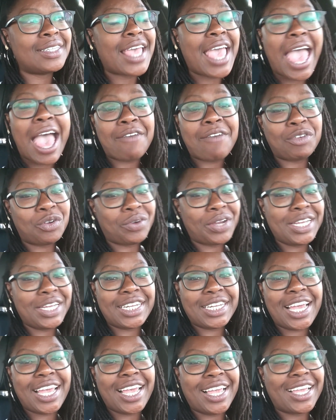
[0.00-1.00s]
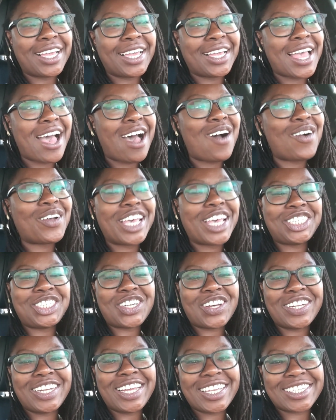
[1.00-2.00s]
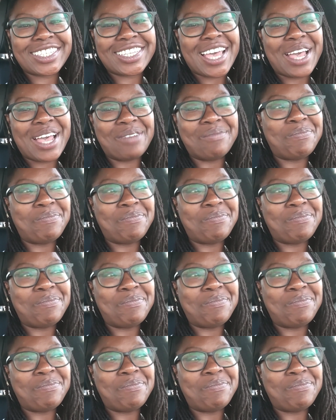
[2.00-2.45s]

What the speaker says: have a great day. I'll catch y'all next time.